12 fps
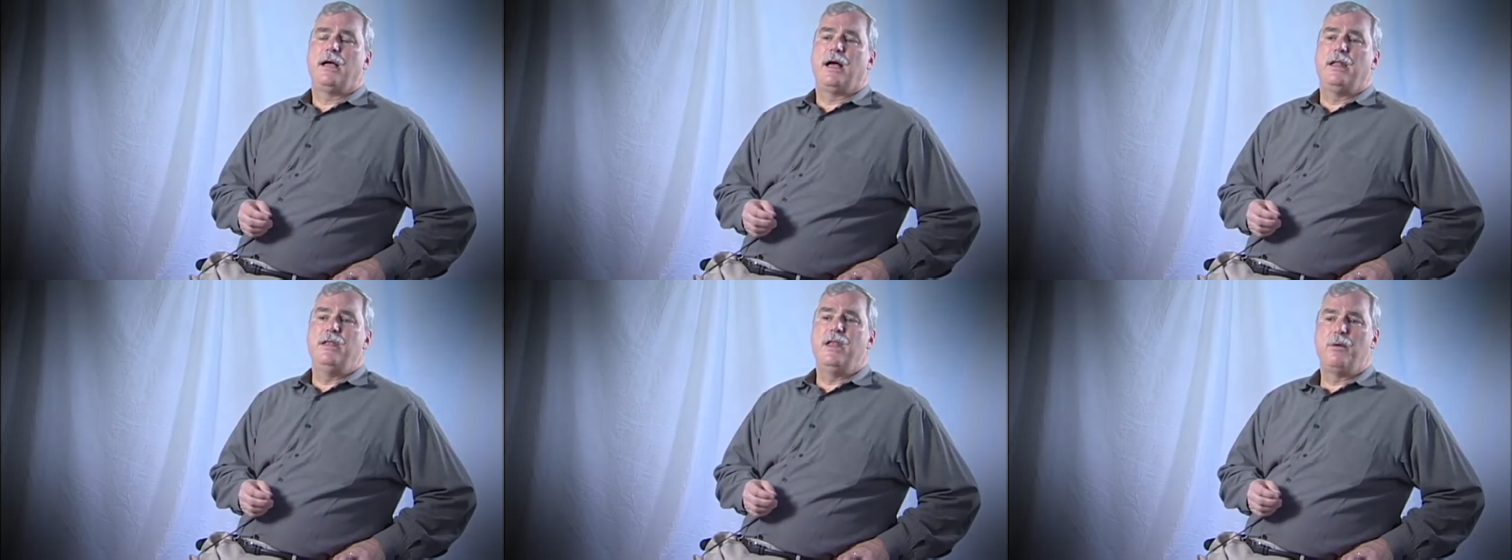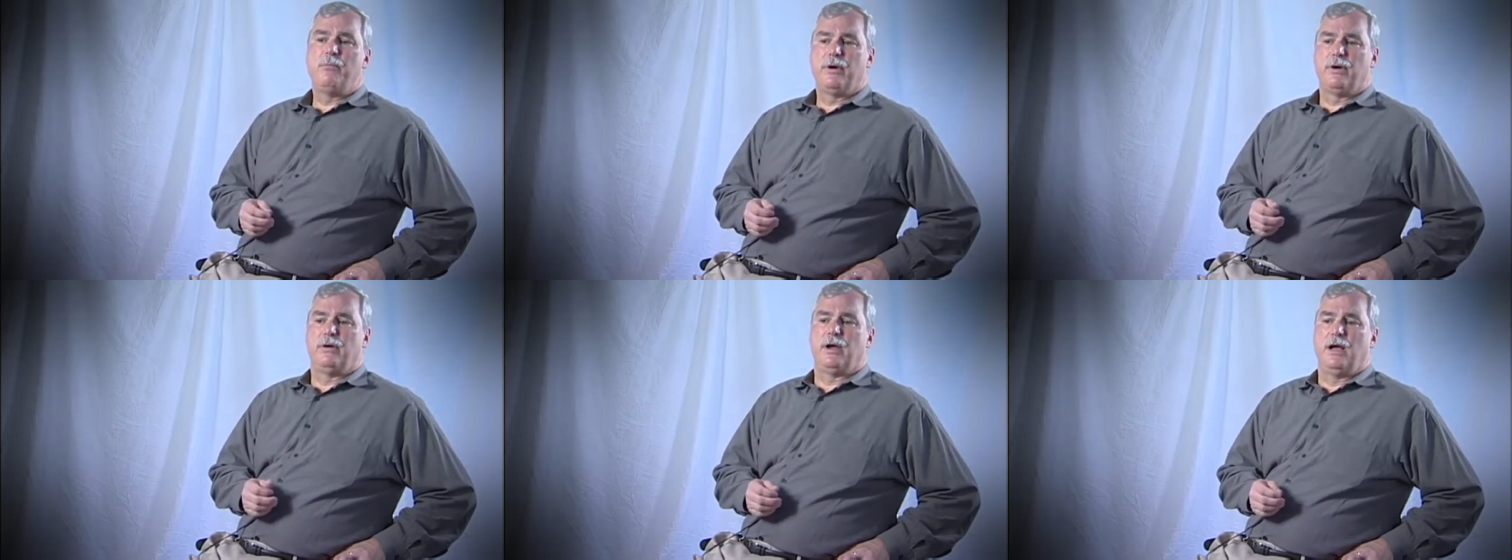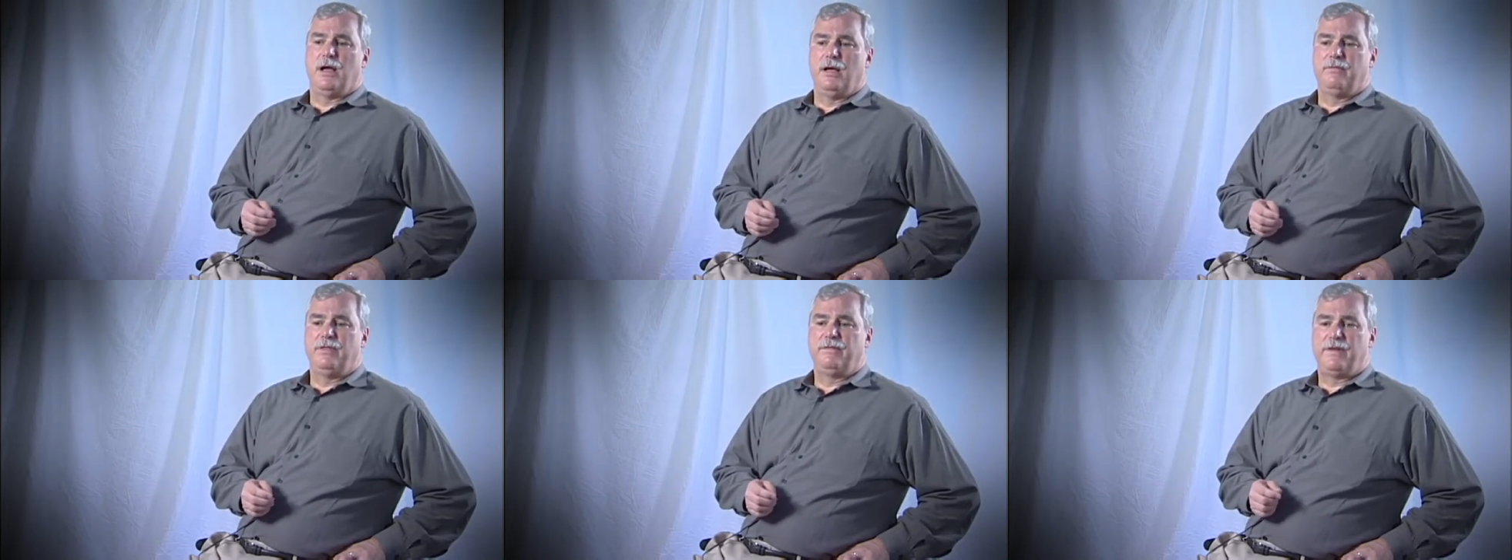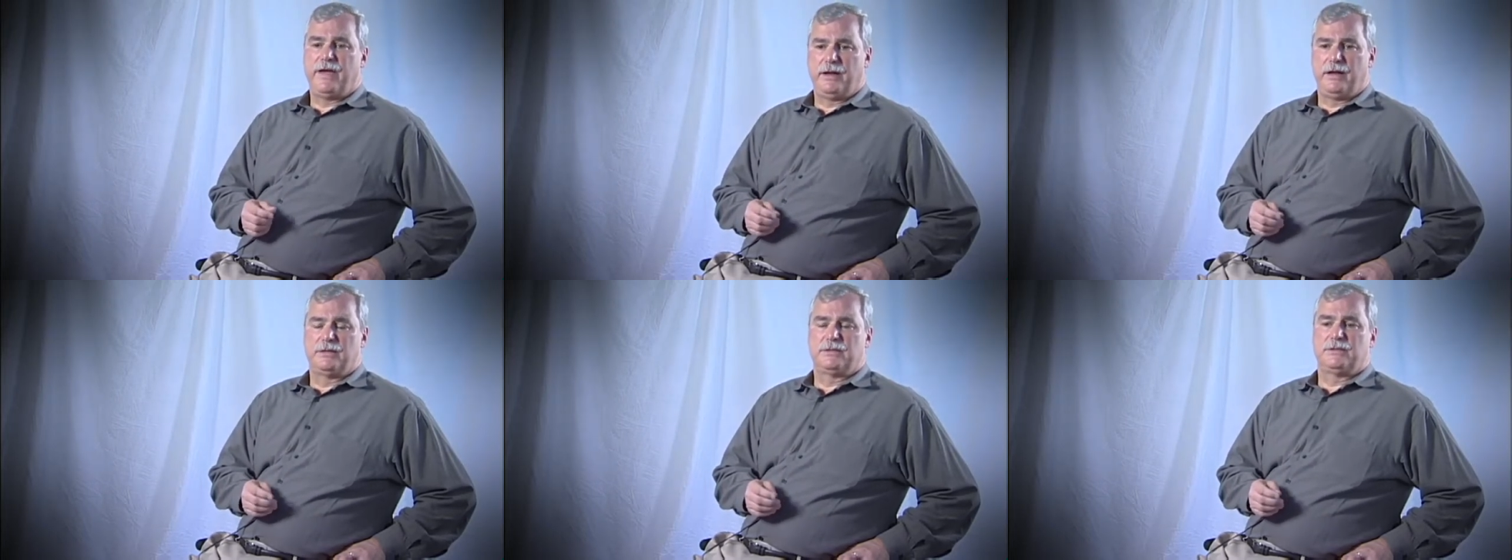A number of the
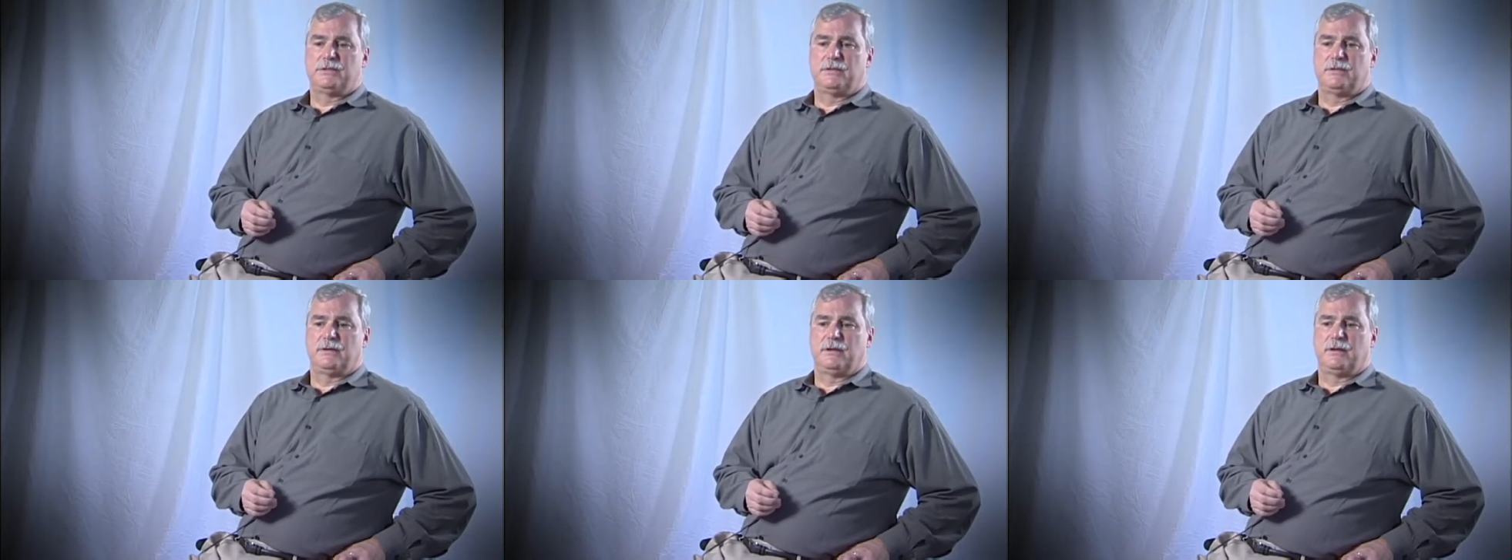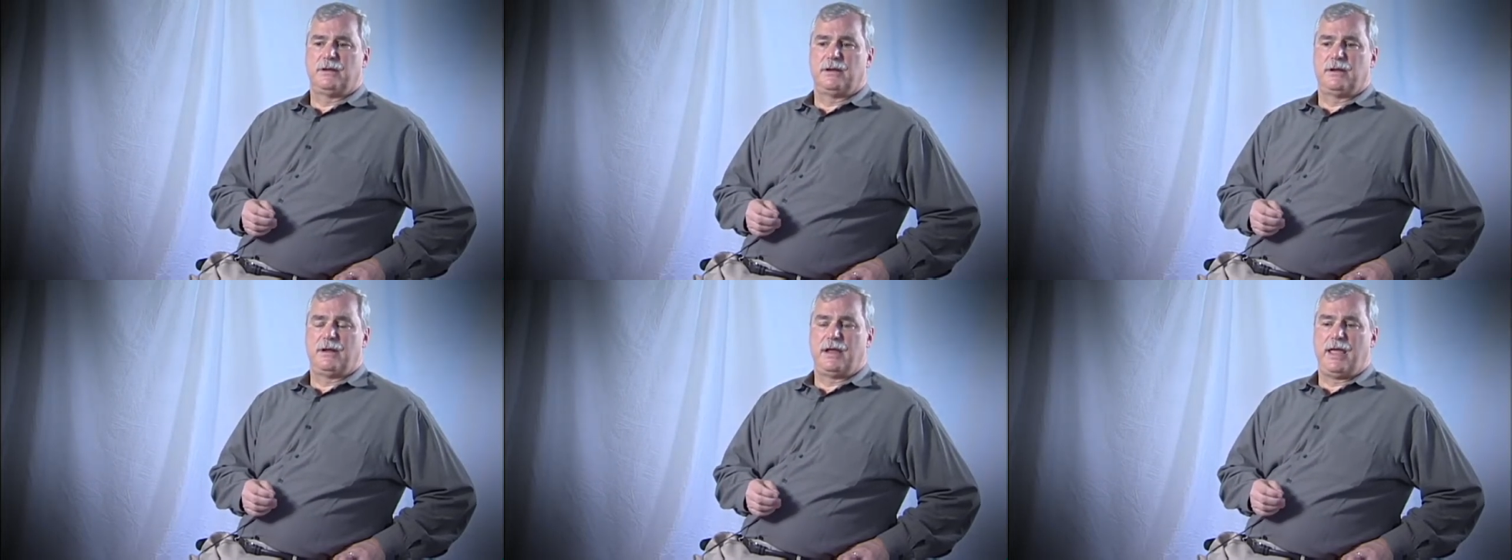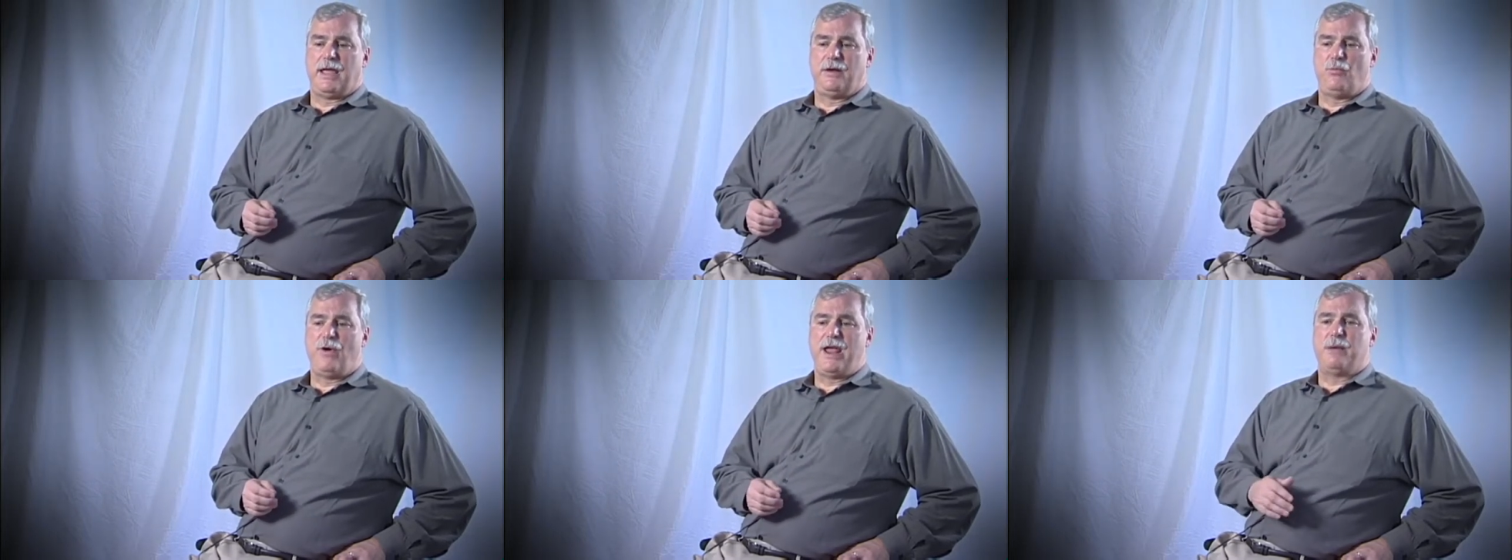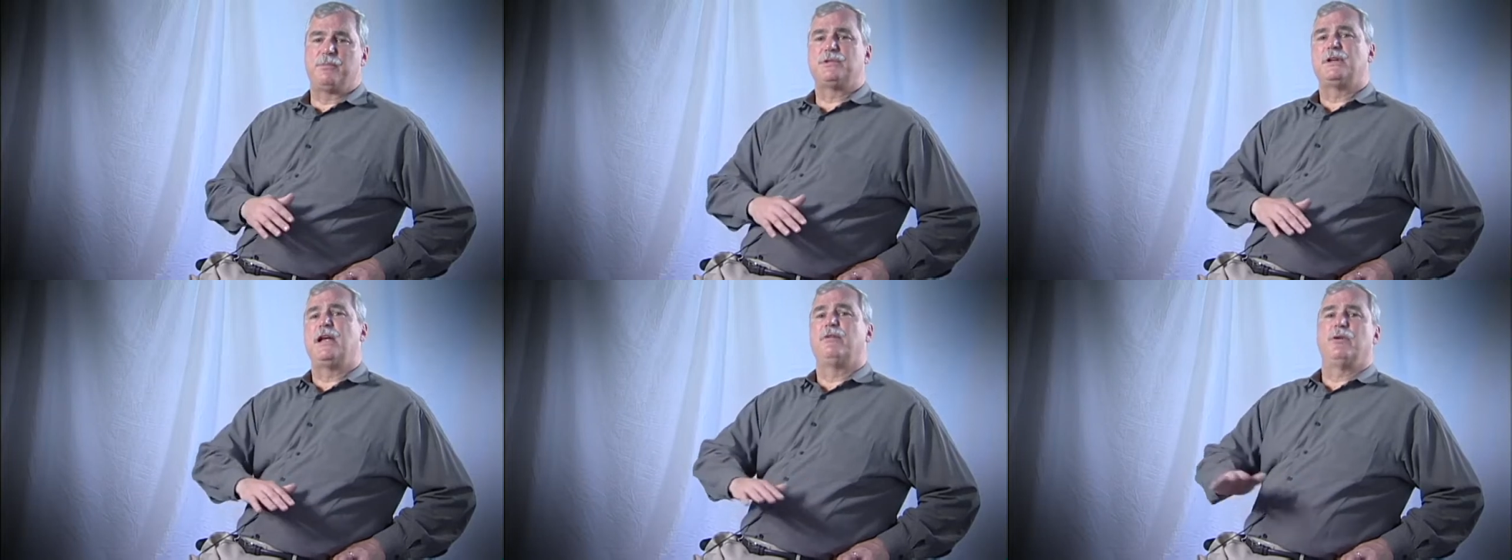finalists had
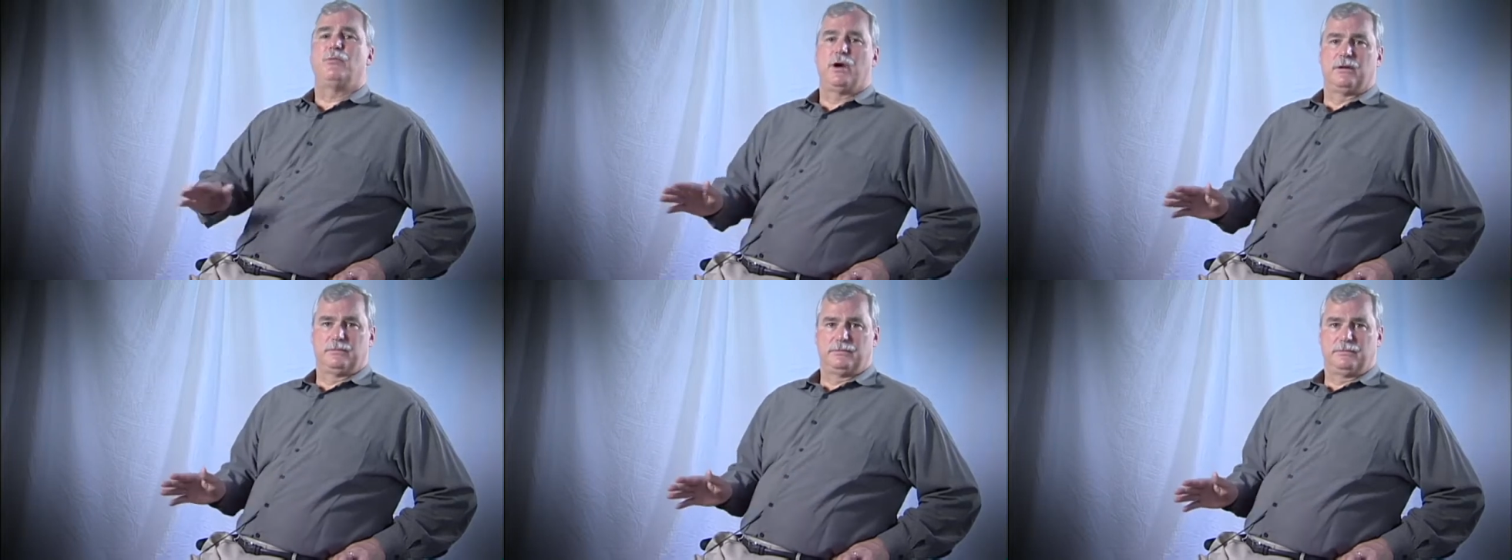ramps everywhere.